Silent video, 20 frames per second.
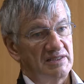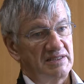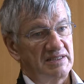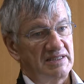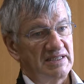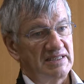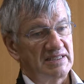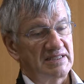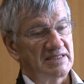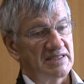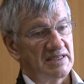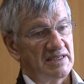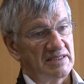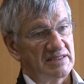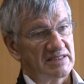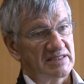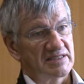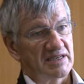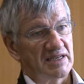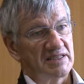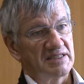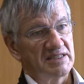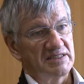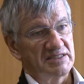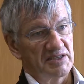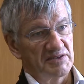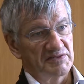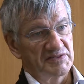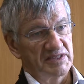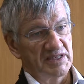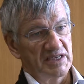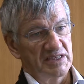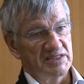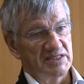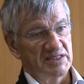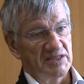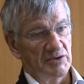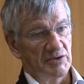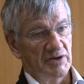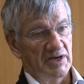this strategy of the
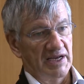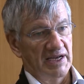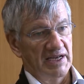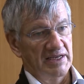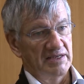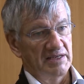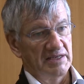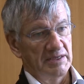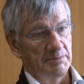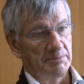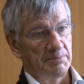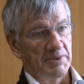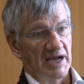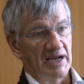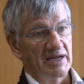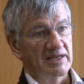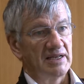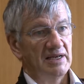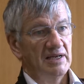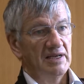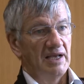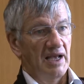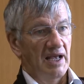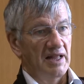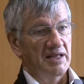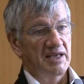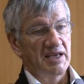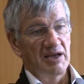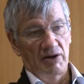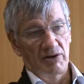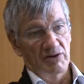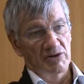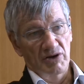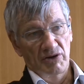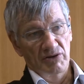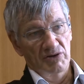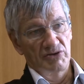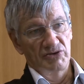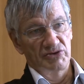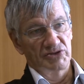NGO had an impact. And here our
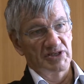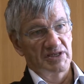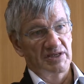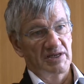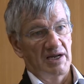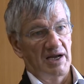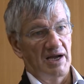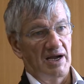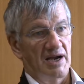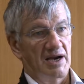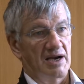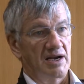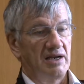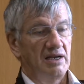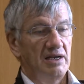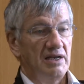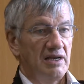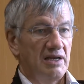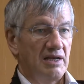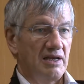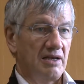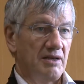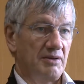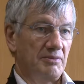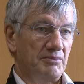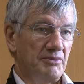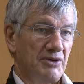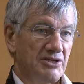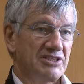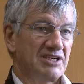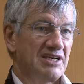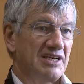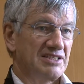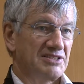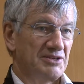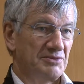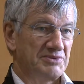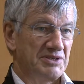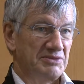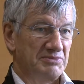conclusions are much less
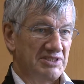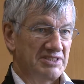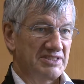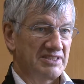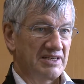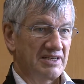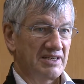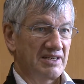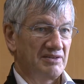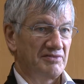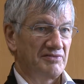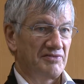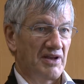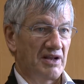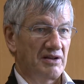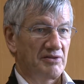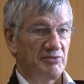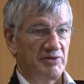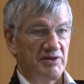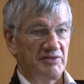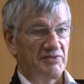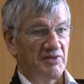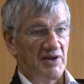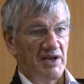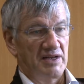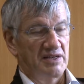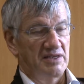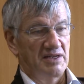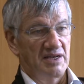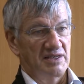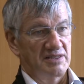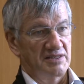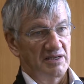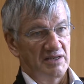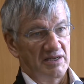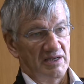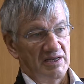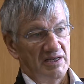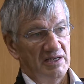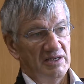optimistic. In fact, we find that
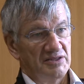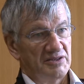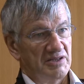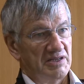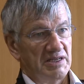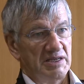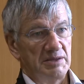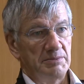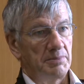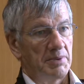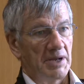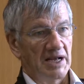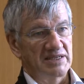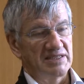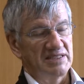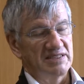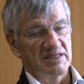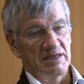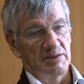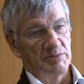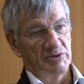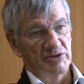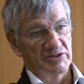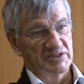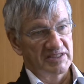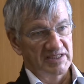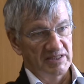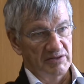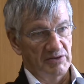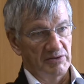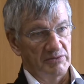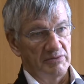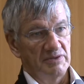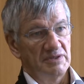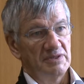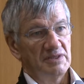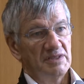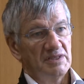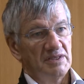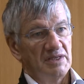the impact is almost zero.
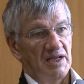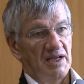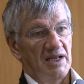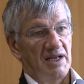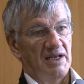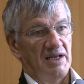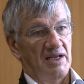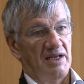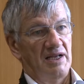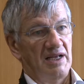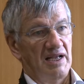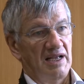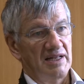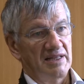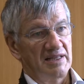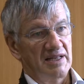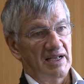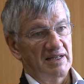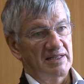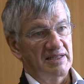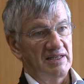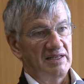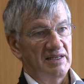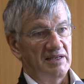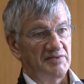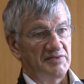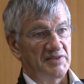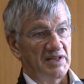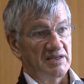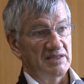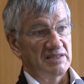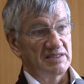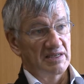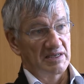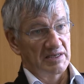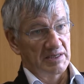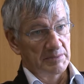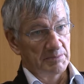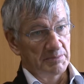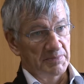And that if there is
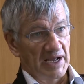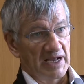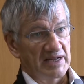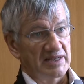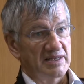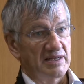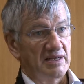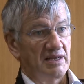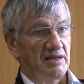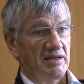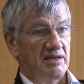an impact,